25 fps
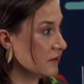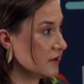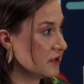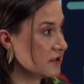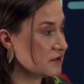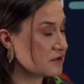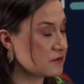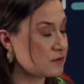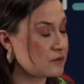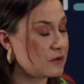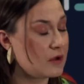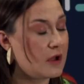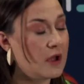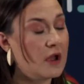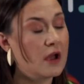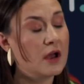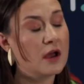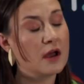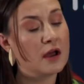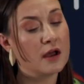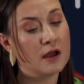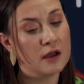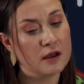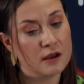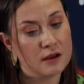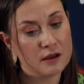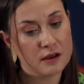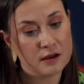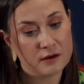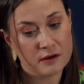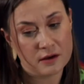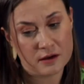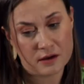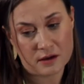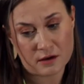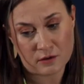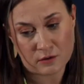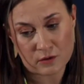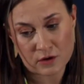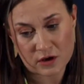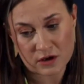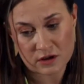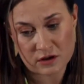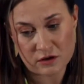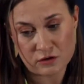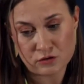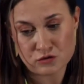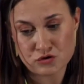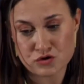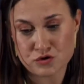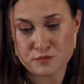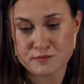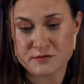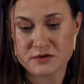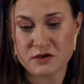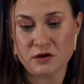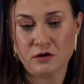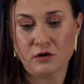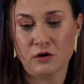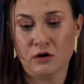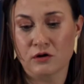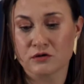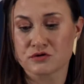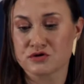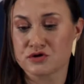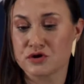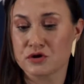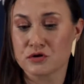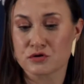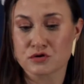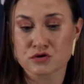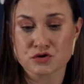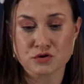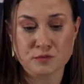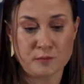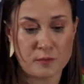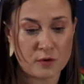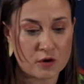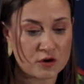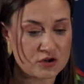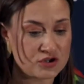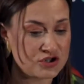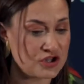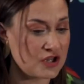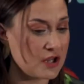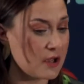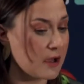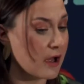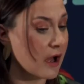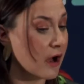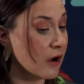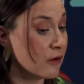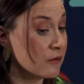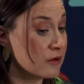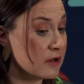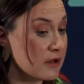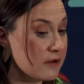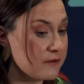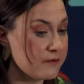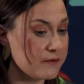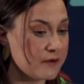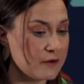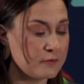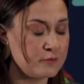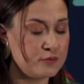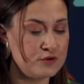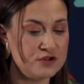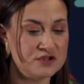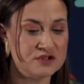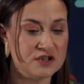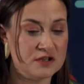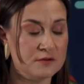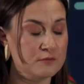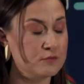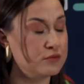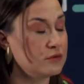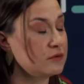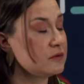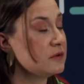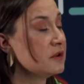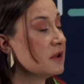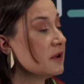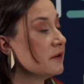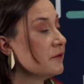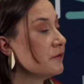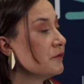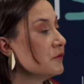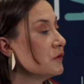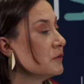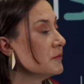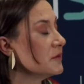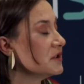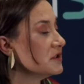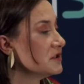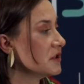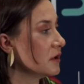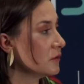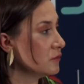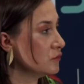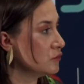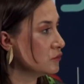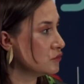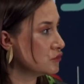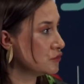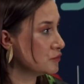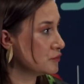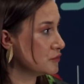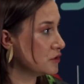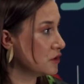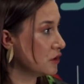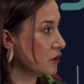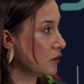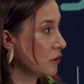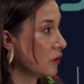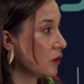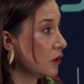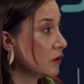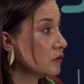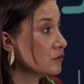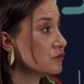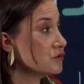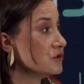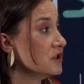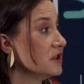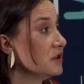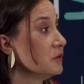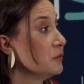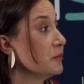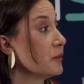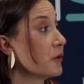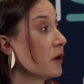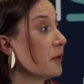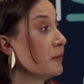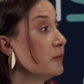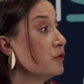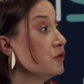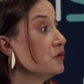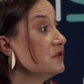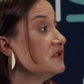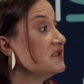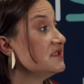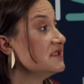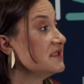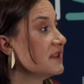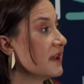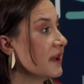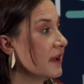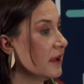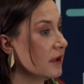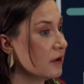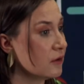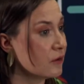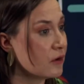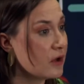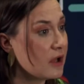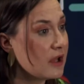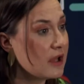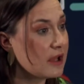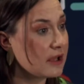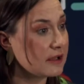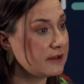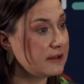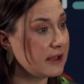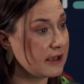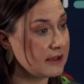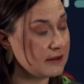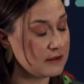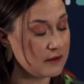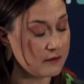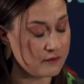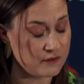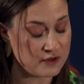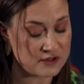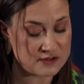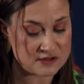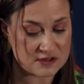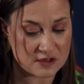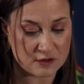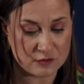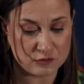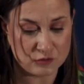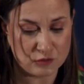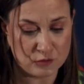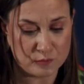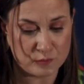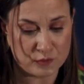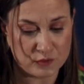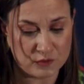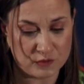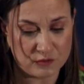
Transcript: this solution, this service. The Psychologist Association offered training to the psychologists, and the